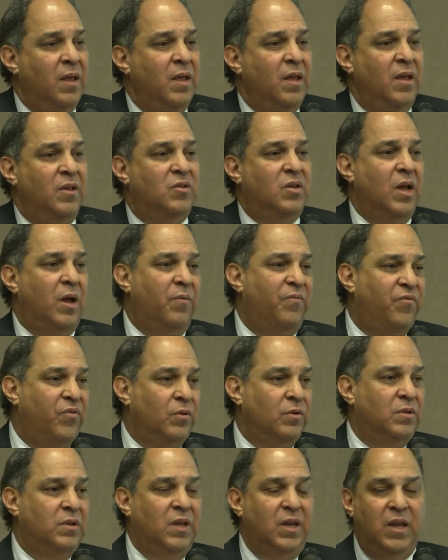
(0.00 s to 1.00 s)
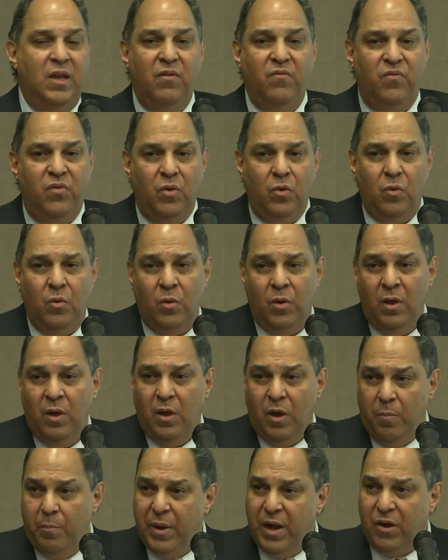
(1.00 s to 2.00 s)
is helpful to give you
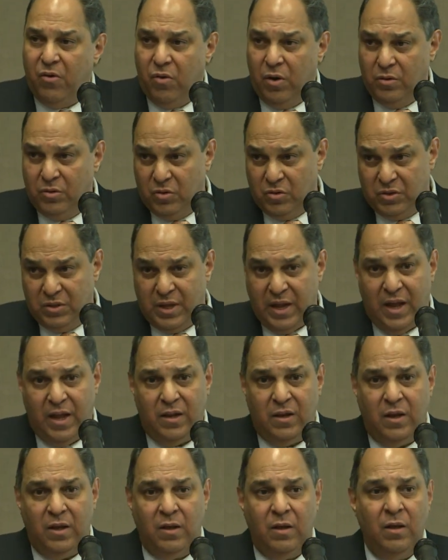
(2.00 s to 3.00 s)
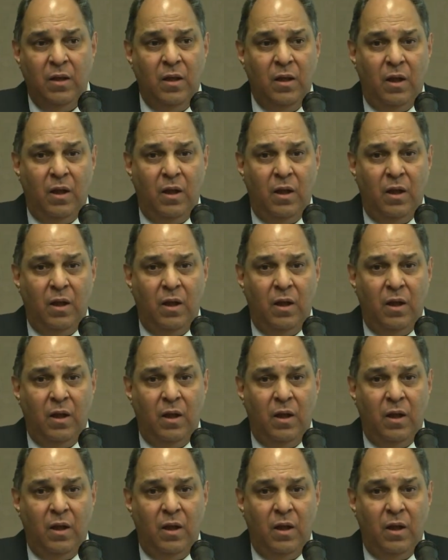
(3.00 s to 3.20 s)
a better understanding